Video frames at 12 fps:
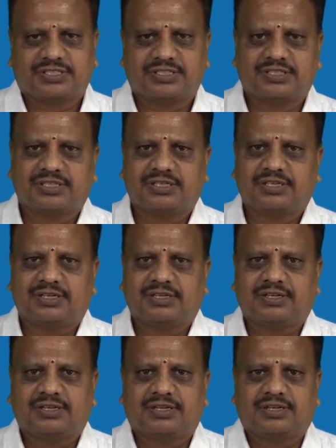
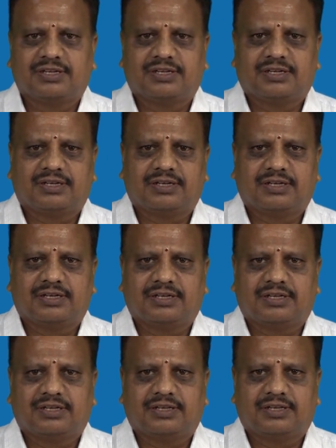
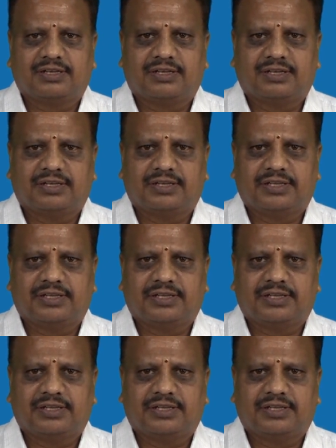[no speech]